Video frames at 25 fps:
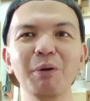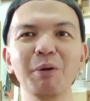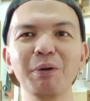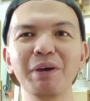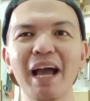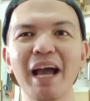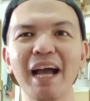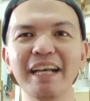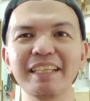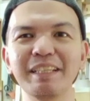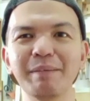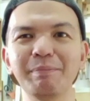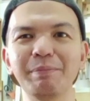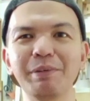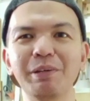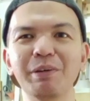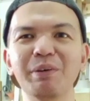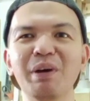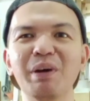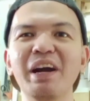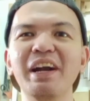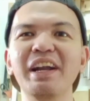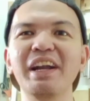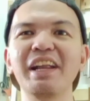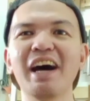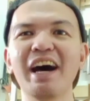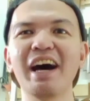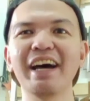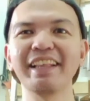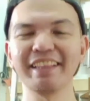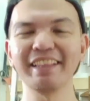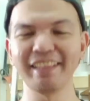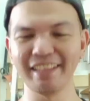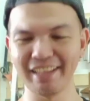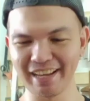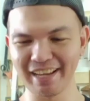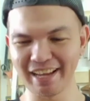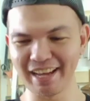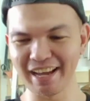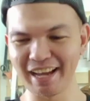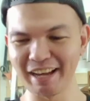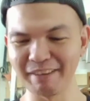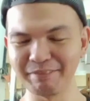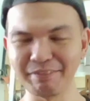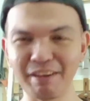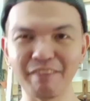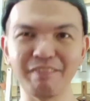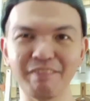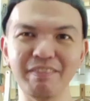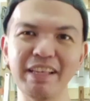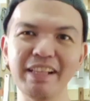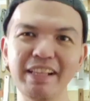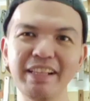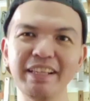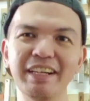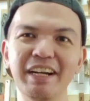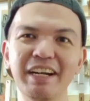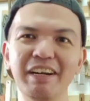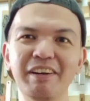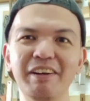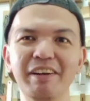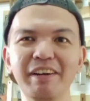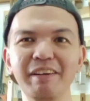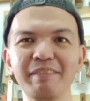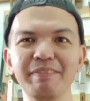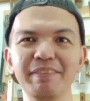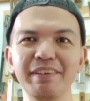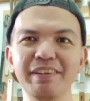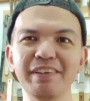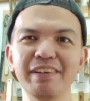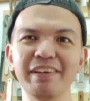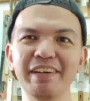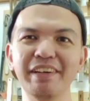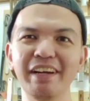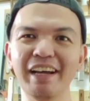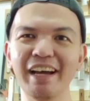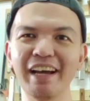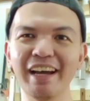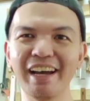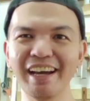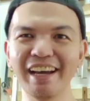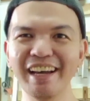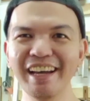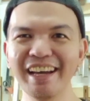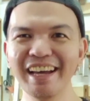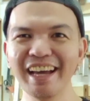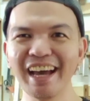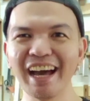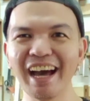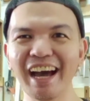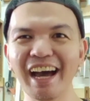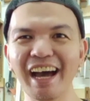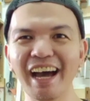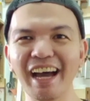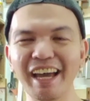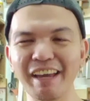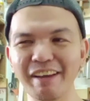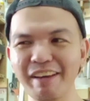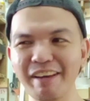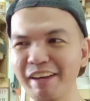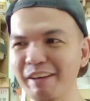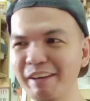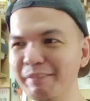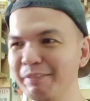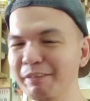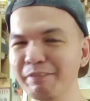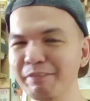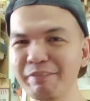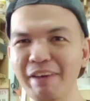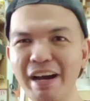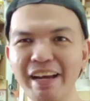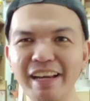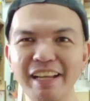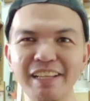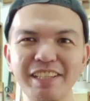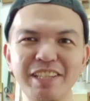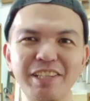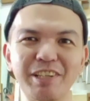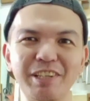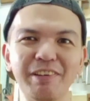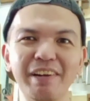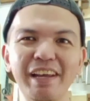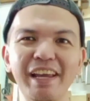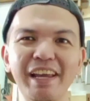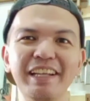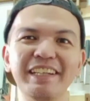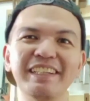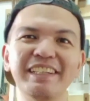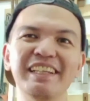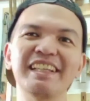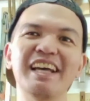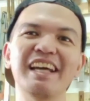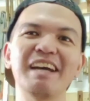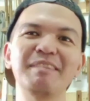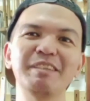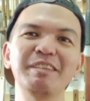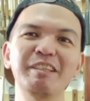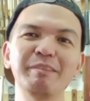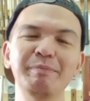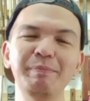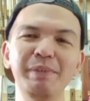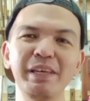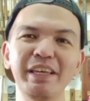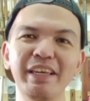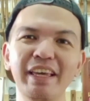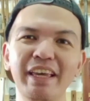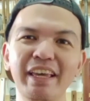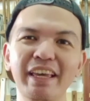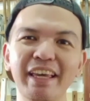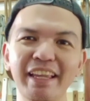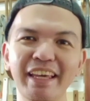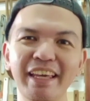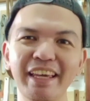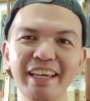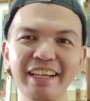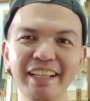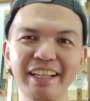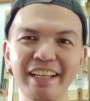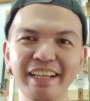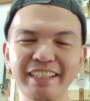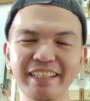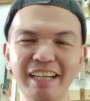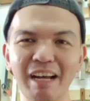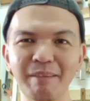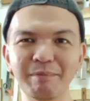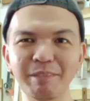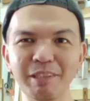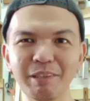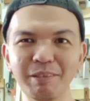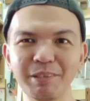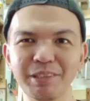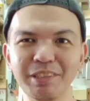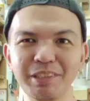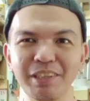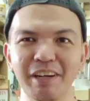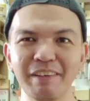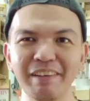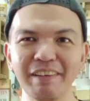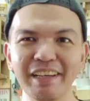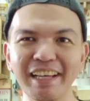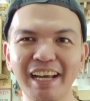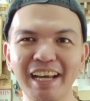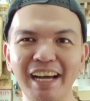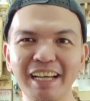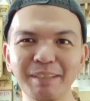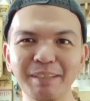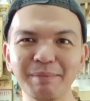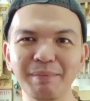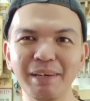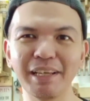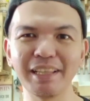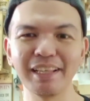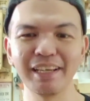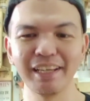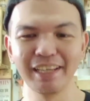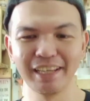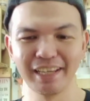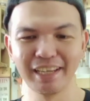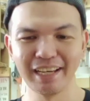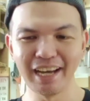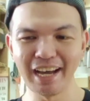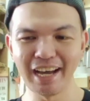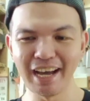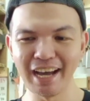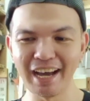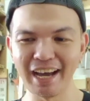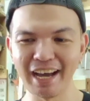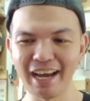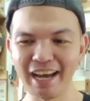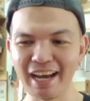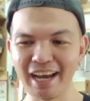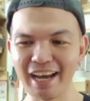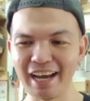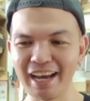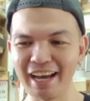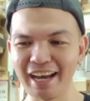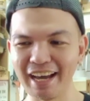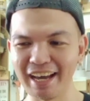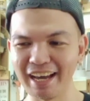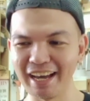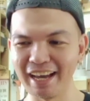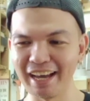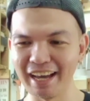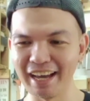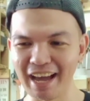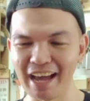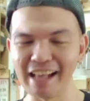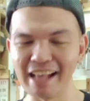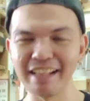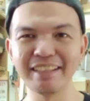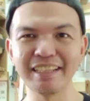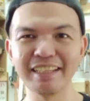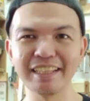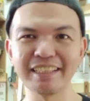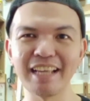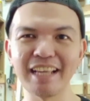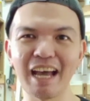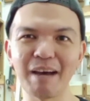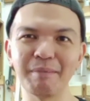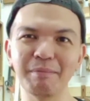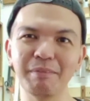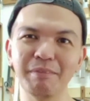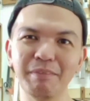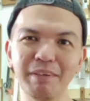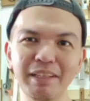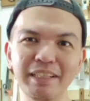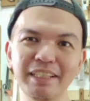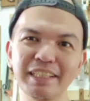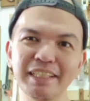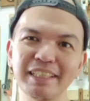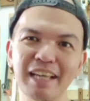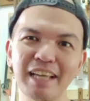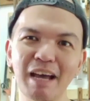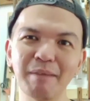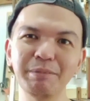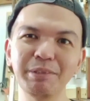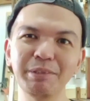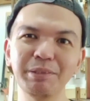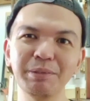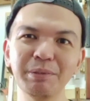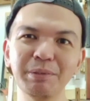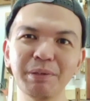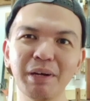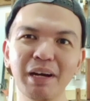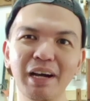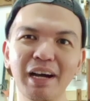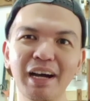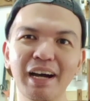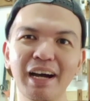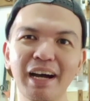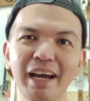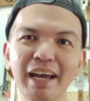Oh, guys, if you are not familiar, or if you if you find it strange that I'm speaking in English, I'm so sorry, guys. But we'll just have to